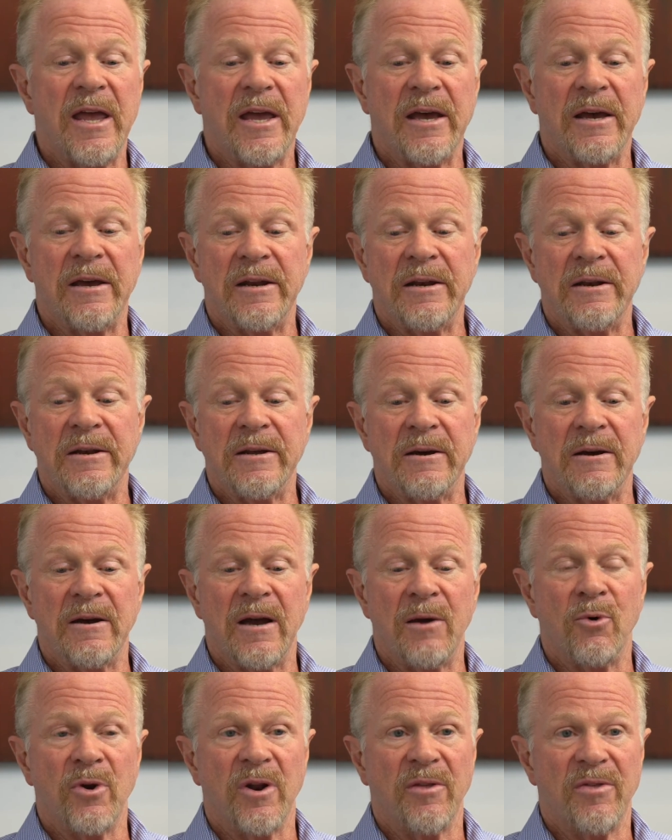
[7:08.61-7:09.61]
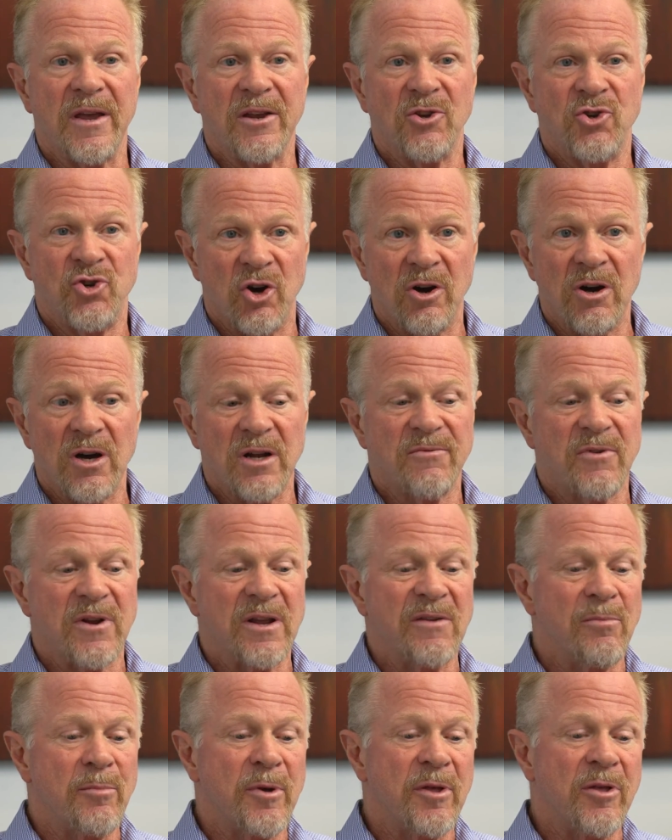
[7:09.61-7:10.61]
and I want to thank John for
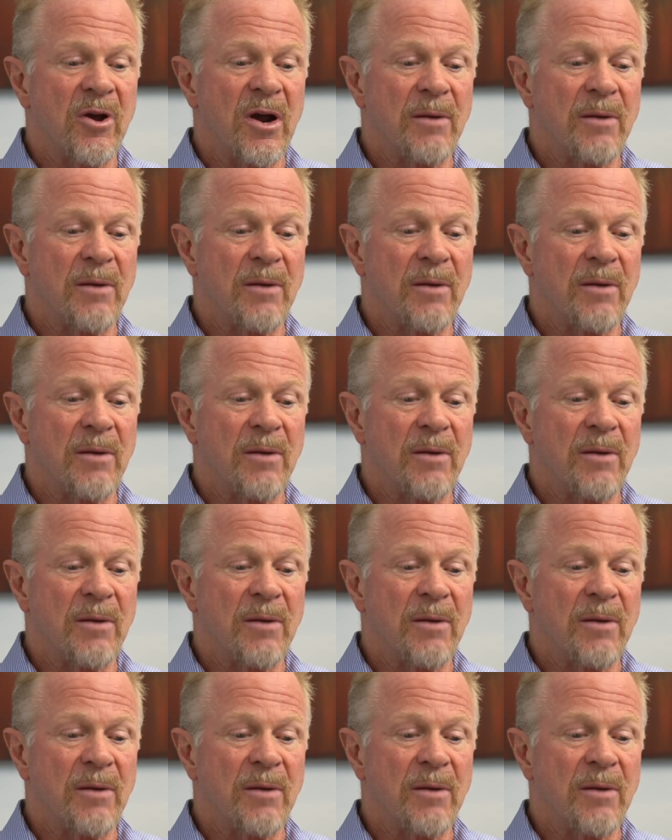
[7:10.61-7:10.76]
giving me the